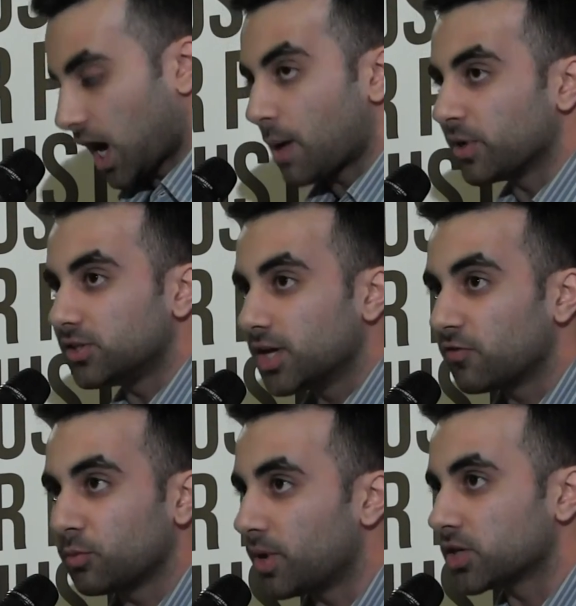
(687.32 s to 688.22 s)
I'm a
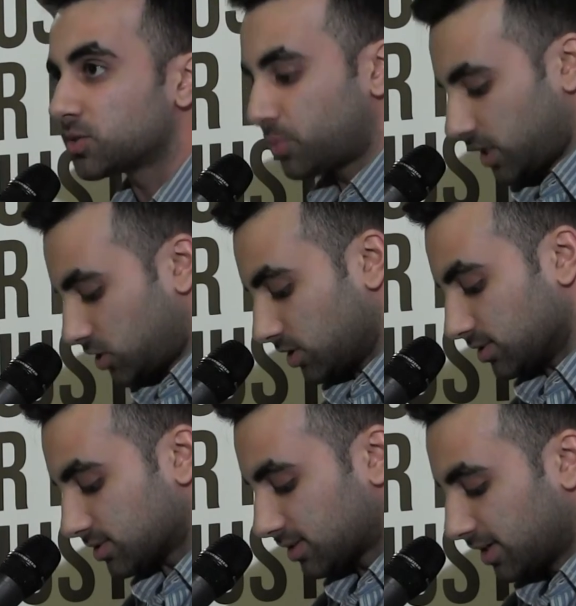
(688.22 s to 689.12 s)
dove amongst
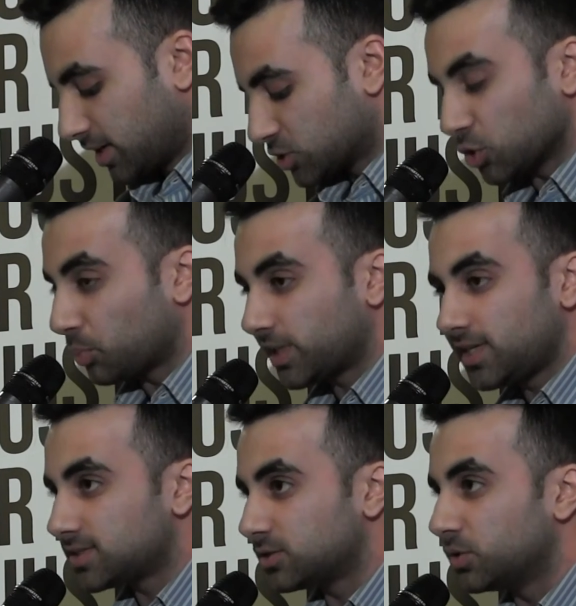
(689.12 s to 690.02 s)
pigeons, so
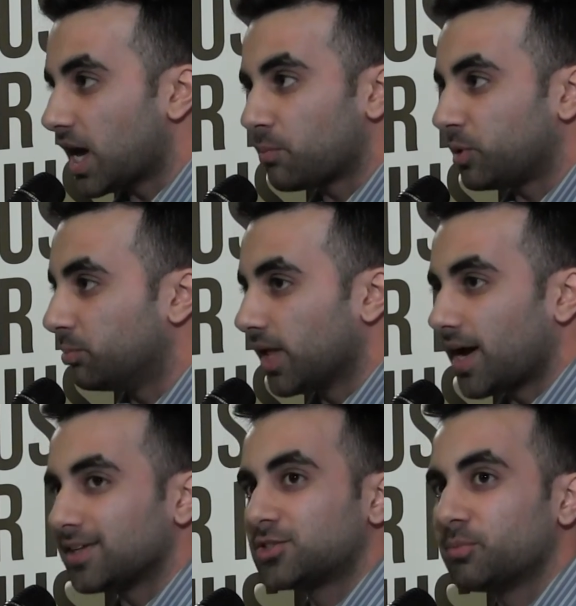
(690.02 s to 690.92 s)
please do not be
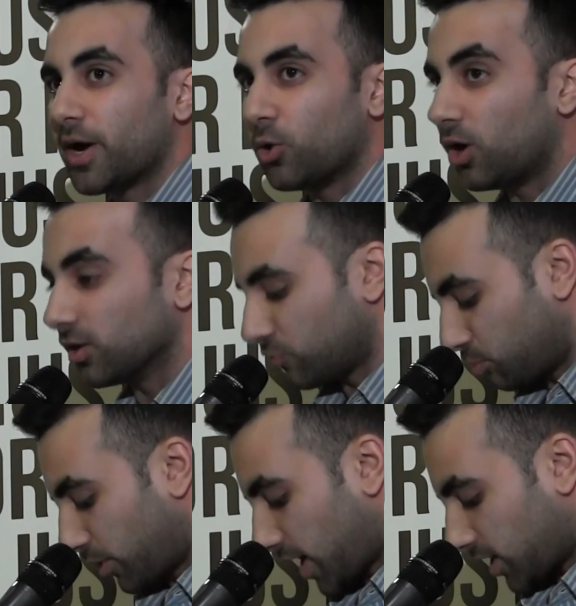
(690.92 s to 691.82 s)
blind to my
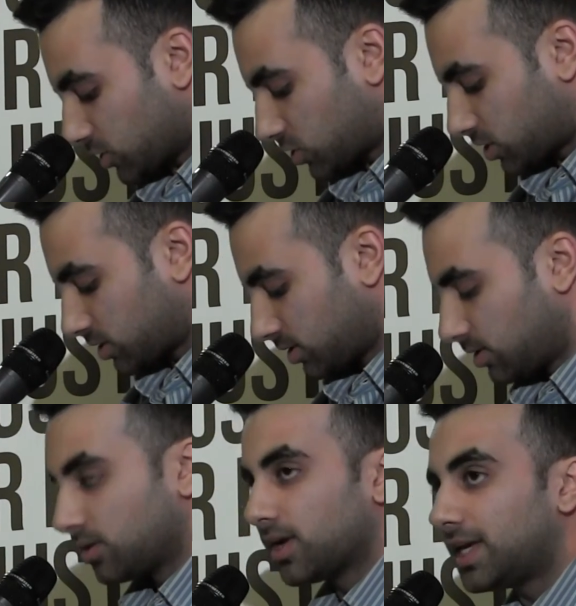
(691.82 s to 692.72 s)
olive branch.
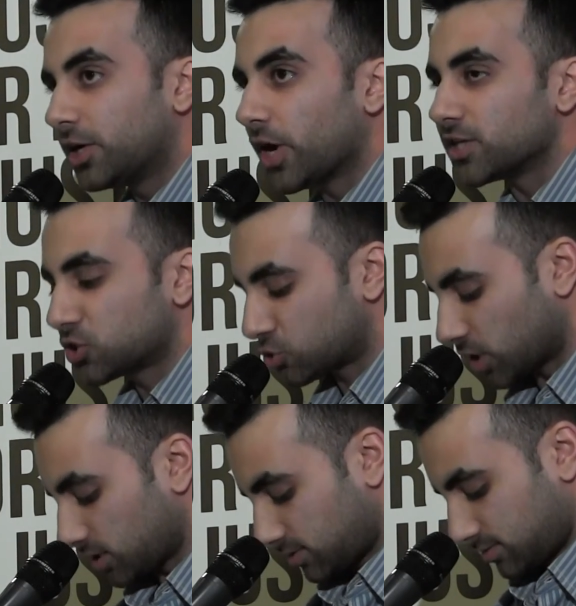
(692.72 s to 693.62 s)
Here I
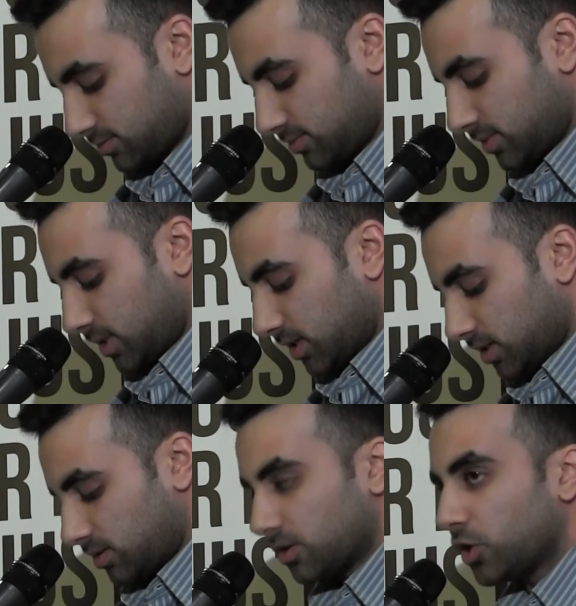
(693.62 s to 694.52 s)
strut.
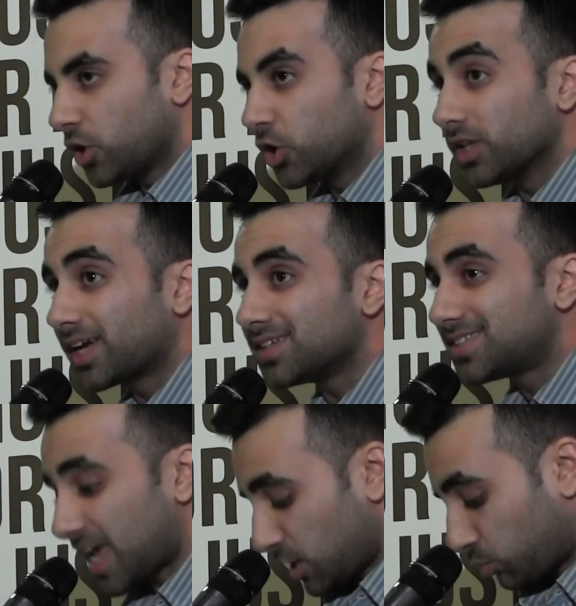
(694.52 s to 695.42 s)
You're like a
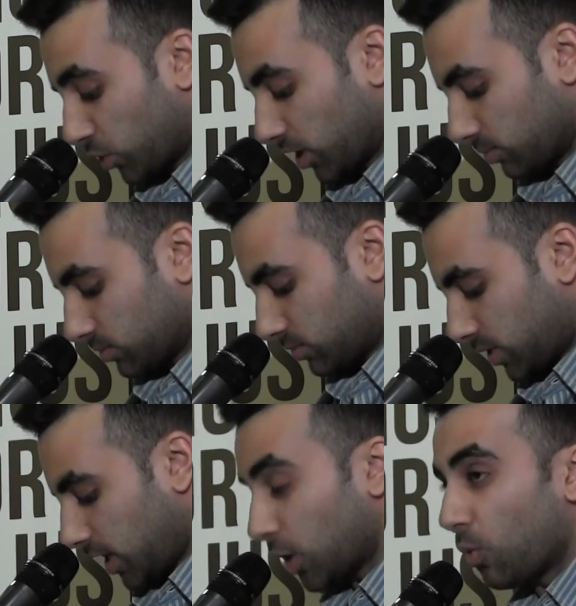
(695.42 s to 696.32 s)
tapeworm
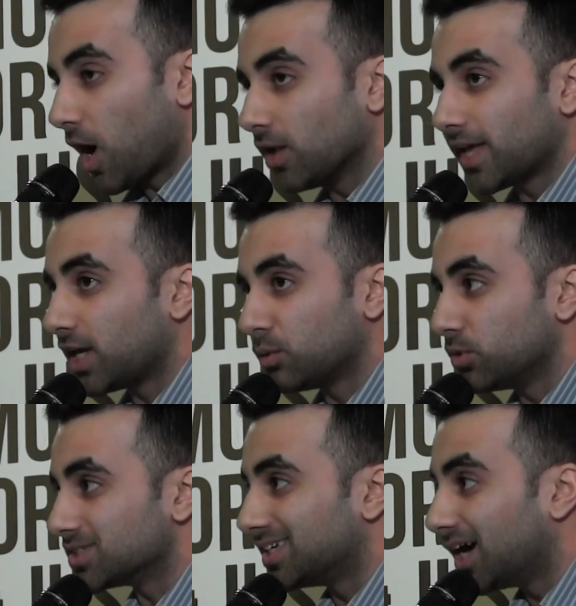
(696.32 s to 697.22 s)
in a wild
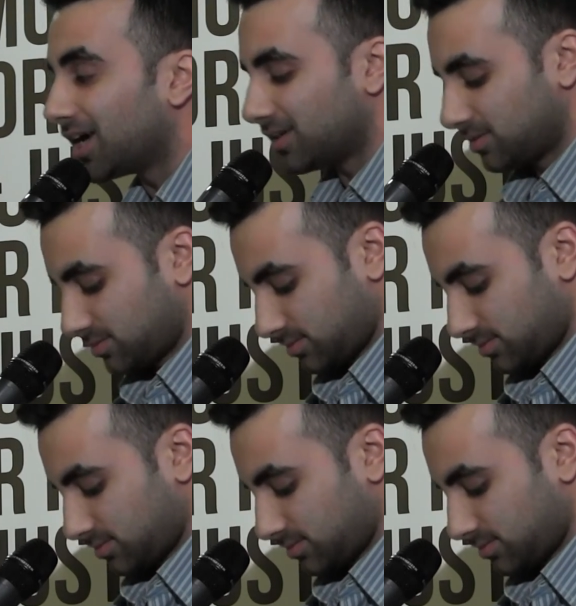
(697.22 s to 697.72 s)
animal's gut,